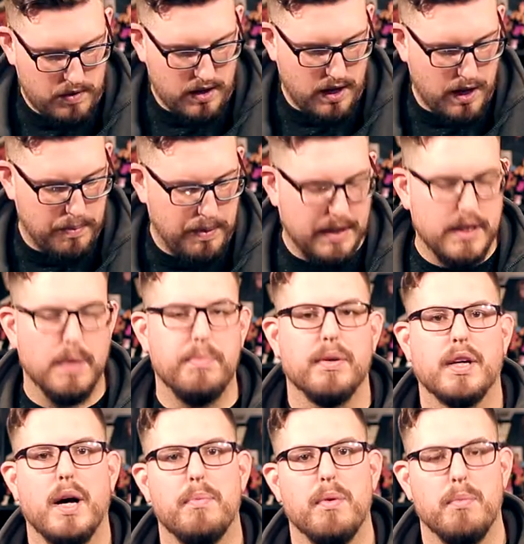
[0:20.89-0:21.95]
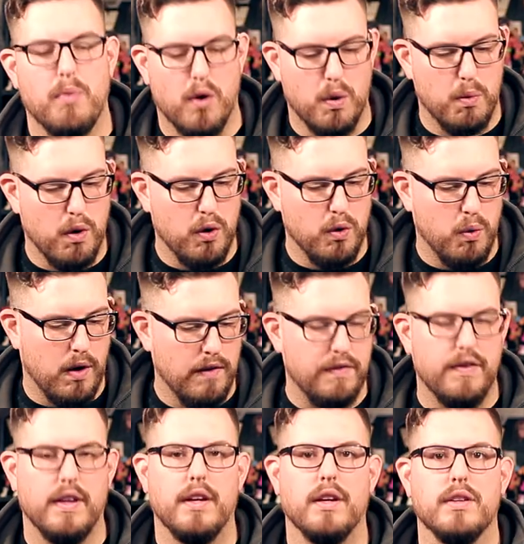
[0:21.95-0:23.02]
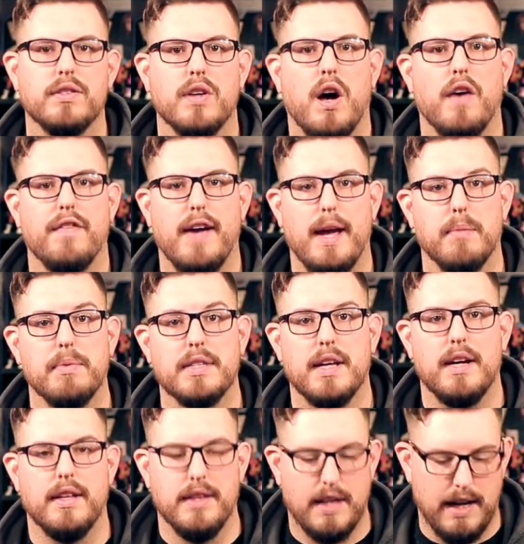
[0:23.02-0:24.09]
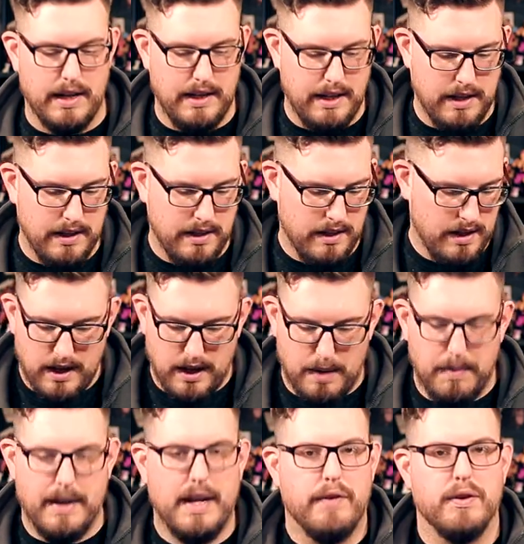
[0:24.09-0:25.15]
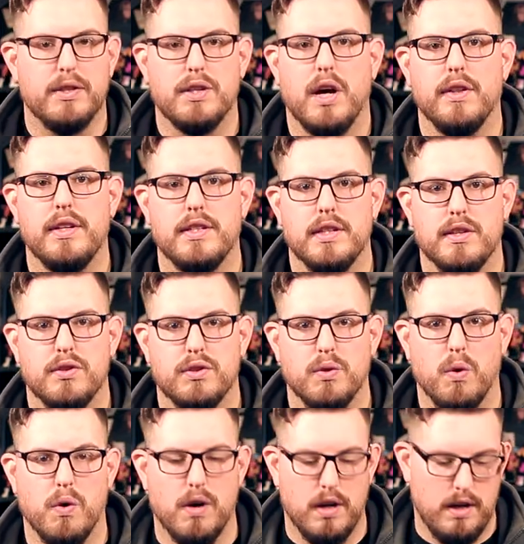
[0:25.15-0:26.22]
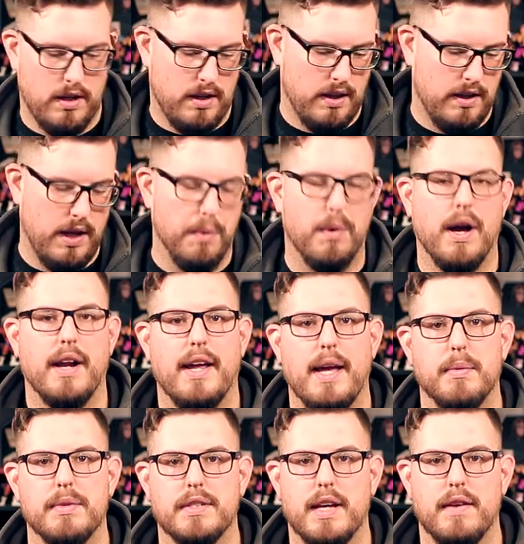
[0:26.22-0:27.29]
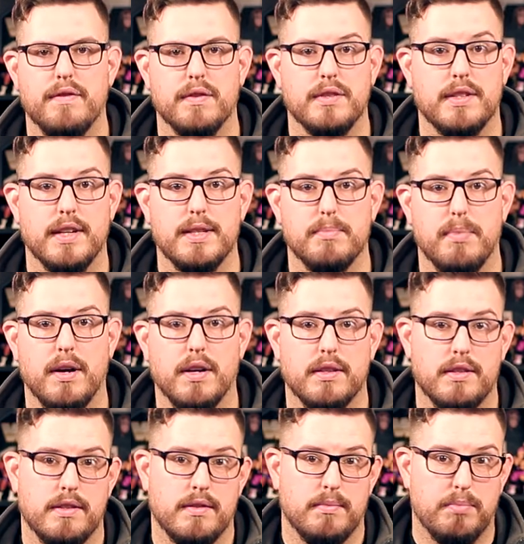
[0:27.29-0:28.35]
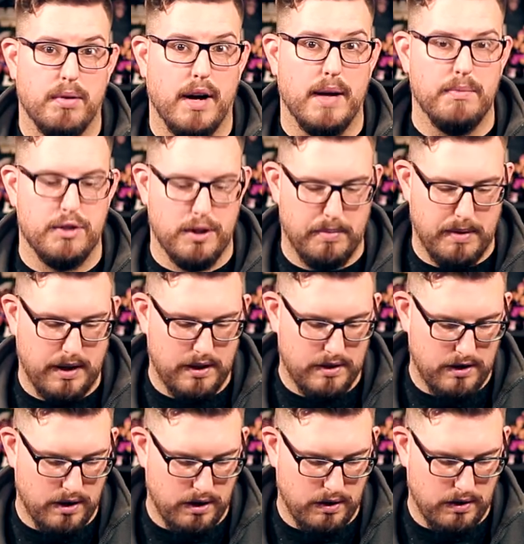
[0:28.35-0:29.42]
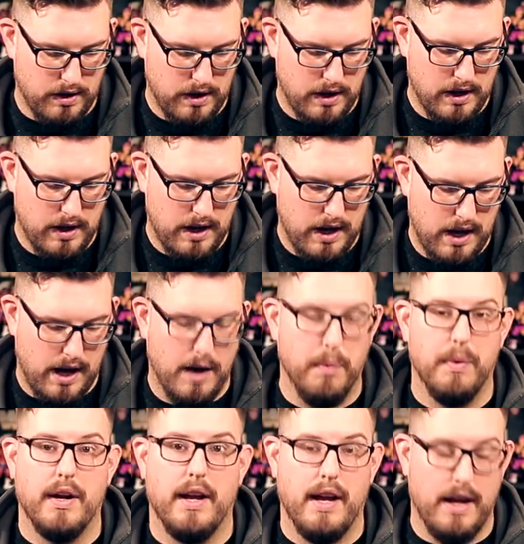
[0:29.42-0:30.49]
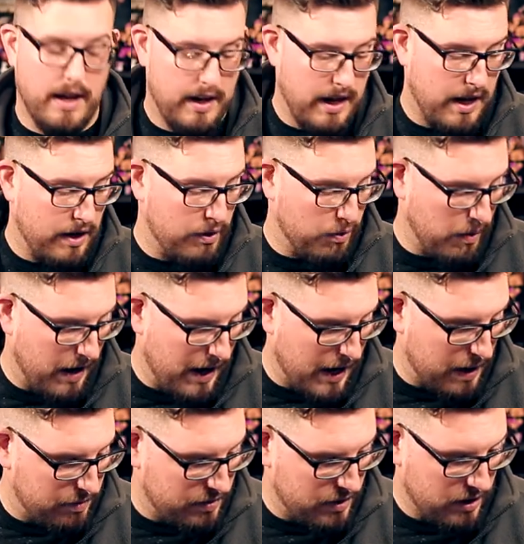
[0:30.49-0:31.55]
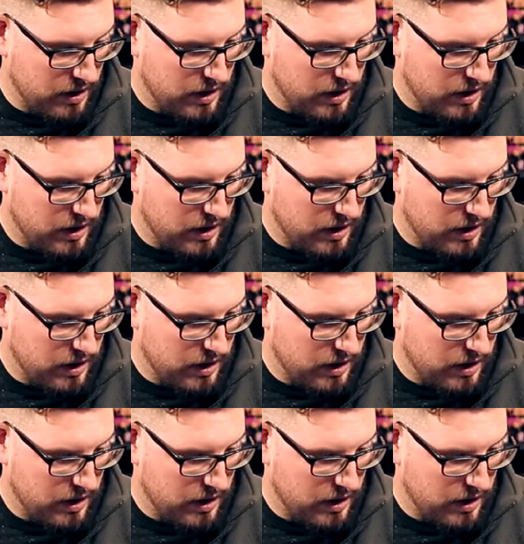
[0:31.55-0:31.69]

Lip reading: I picked up a couple more Rogue One figures off Amazon that I needed. I never saw these in the store, and they were on Amazon for $6, prime shipping, so I went ahead and grabbed